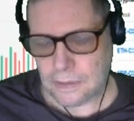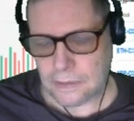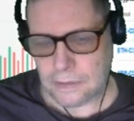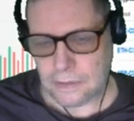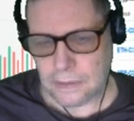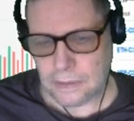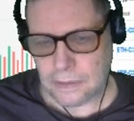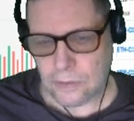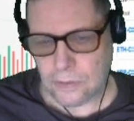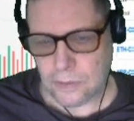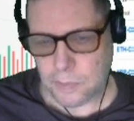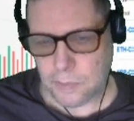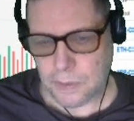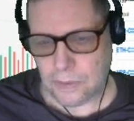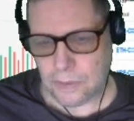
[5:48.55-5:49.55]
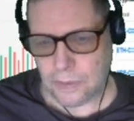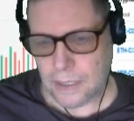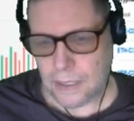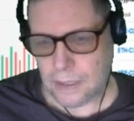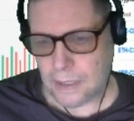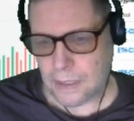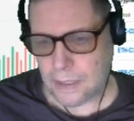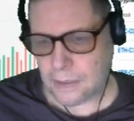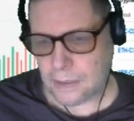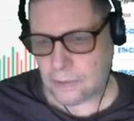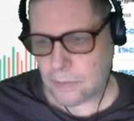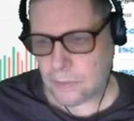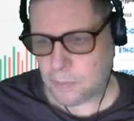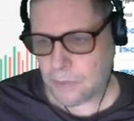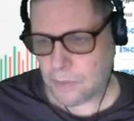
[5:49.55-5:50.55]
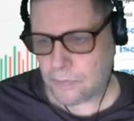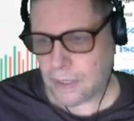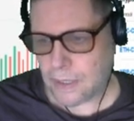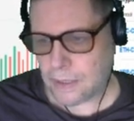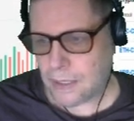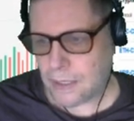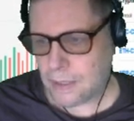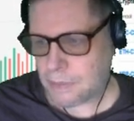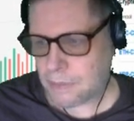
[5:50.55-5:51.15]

It goes below that line, it goes above that line,